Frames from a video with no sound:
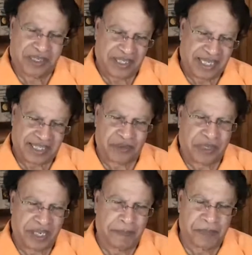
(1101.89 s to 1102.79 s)
that to
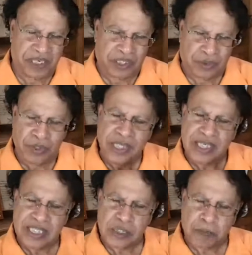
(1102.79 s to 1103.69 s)
be compared to
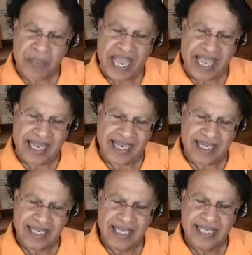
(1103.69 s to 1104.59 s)
SPAC
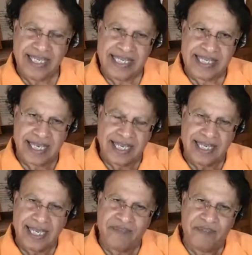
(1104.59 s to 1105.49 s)
is a
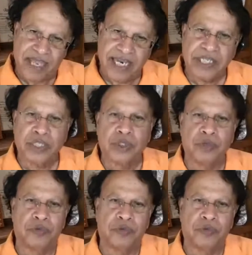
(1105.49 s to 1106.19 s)
way